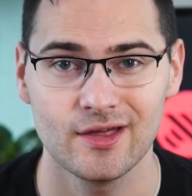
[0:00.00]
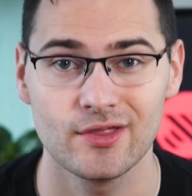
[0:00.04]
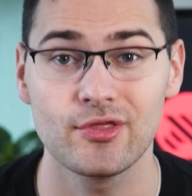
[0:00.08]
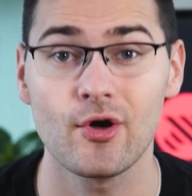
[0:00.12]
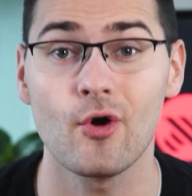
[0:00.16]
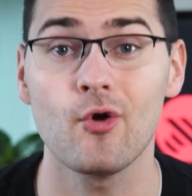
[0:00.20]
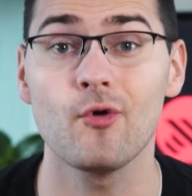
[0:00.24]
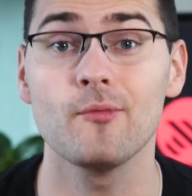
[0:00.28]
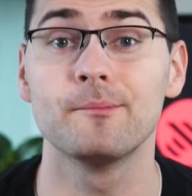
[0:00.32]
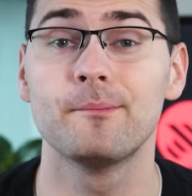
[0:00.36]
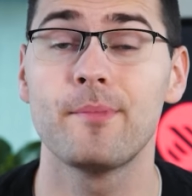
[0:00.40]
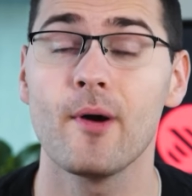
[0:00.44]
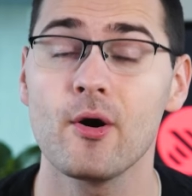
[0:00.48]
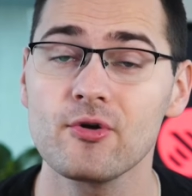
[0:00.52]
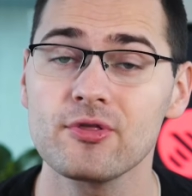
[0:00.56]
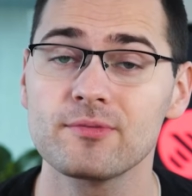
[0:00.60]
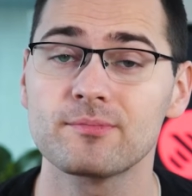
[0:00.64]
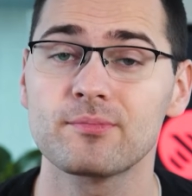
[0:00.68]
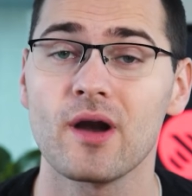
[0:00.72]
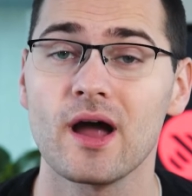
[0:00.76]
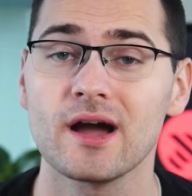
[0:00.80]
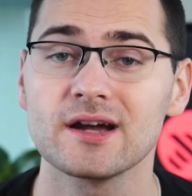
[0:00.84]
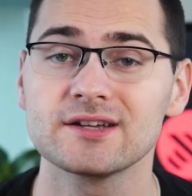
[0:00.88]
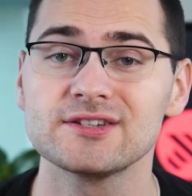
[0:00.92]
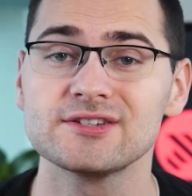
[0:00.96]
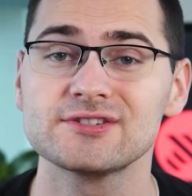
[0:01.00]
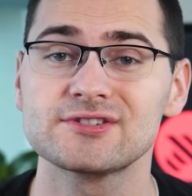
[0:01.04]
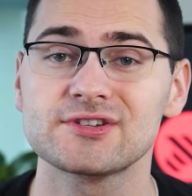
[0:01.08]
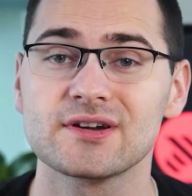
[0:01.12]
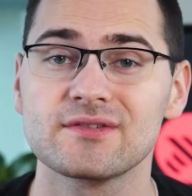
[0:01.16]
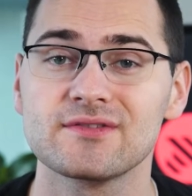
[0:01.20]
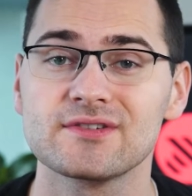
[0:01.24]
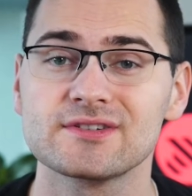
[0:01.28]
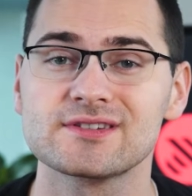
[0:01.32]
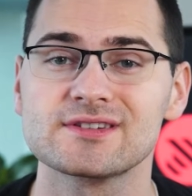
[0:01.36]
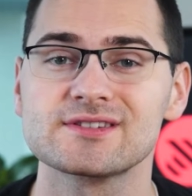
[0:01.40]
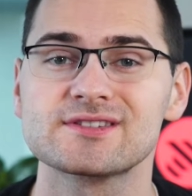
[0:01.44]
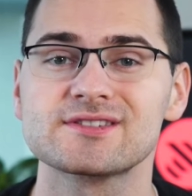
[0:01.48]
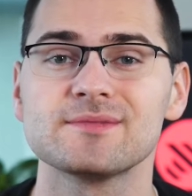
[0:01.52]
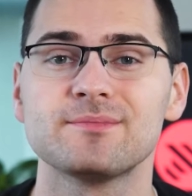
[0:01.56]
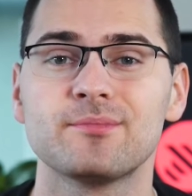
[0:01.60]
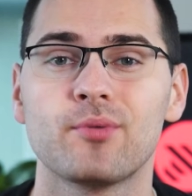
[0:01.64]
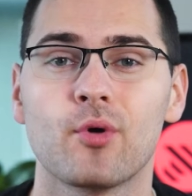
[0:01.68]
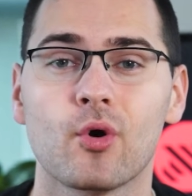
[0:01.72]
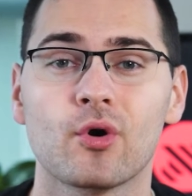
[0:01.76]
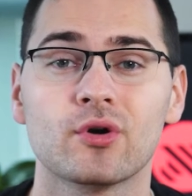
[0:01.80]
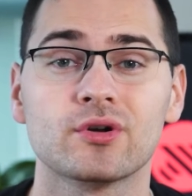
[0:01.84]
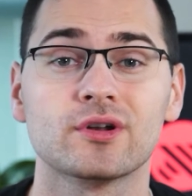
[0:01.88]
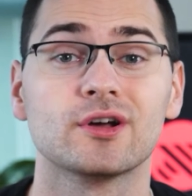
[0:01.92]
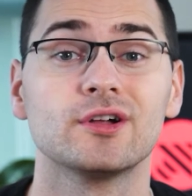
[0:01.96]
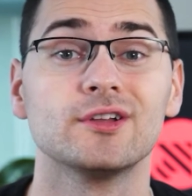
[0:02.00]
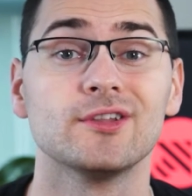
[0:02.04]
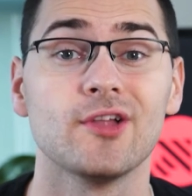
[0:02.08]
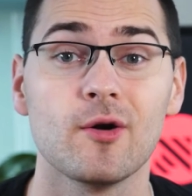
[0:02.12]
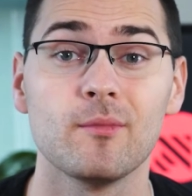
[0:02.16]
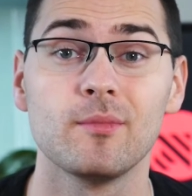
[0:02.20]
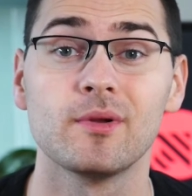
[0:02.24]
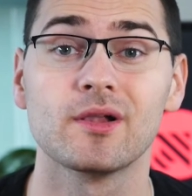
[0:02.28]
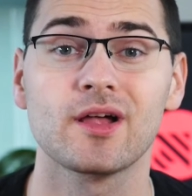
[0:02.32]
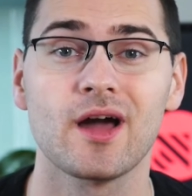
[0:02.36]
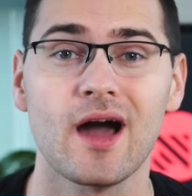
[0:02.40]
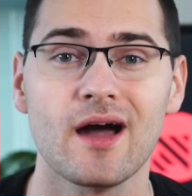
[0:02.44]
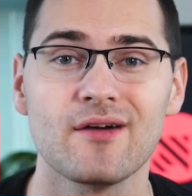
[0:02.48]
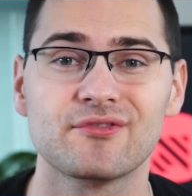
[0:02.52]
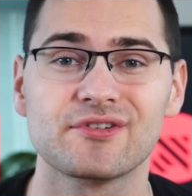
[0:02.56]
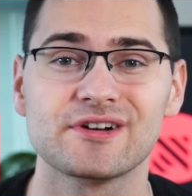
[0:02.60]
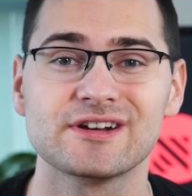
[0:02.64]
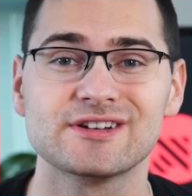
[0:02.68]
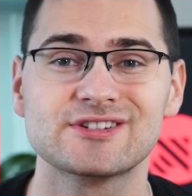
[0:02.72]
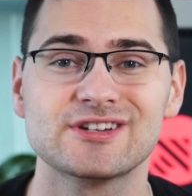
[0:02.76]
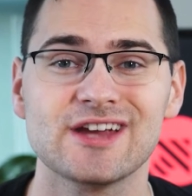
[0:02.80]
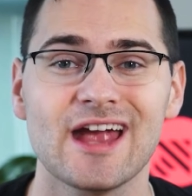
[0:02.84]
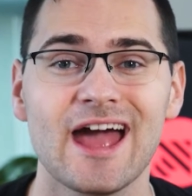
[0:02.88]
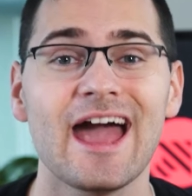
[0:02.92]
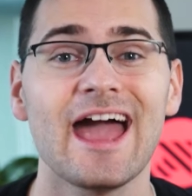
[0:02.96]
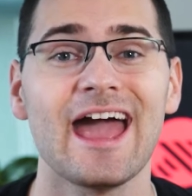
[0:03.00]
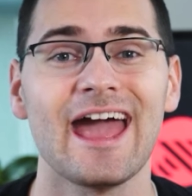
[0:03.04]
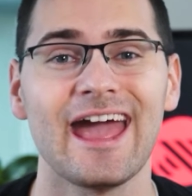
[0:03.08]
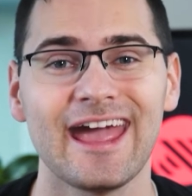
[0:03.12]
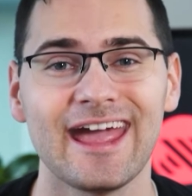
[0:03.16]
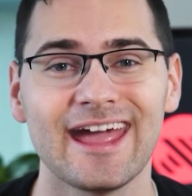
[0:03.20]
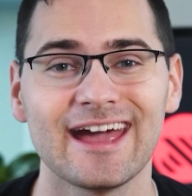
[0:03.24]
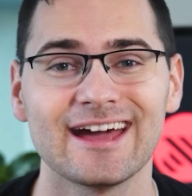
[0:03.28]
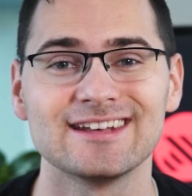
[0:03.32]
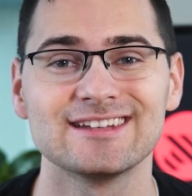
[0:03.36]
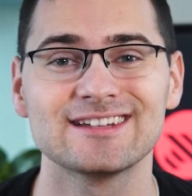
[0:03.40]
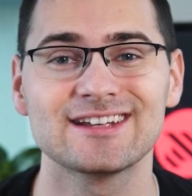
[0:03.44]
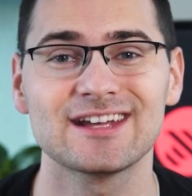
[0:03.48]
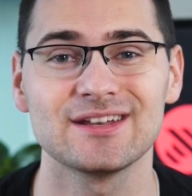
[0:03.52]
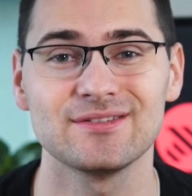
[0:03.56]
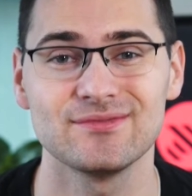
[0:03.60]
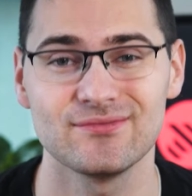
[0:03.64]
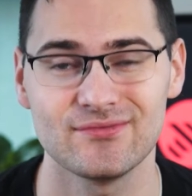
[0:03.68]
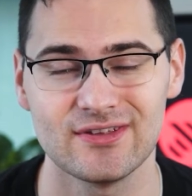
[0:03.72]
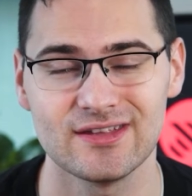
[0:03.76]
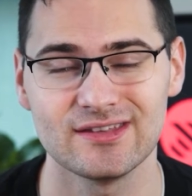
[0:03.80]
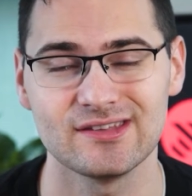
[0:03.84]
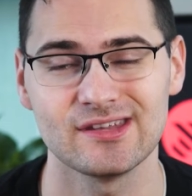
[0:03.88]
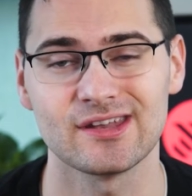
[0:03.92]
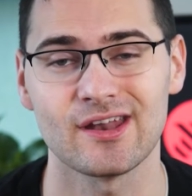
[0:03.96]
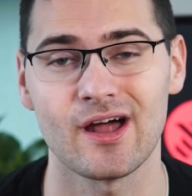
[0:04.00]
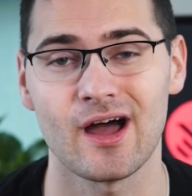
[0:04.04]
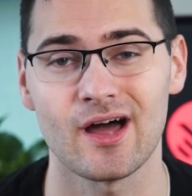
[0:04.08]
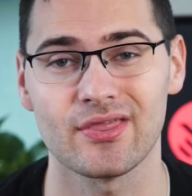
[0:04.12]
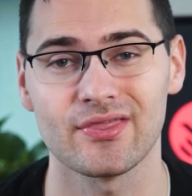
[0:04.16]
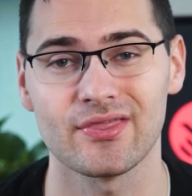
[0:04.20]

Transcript: Though both proxy services support global coverage and convenient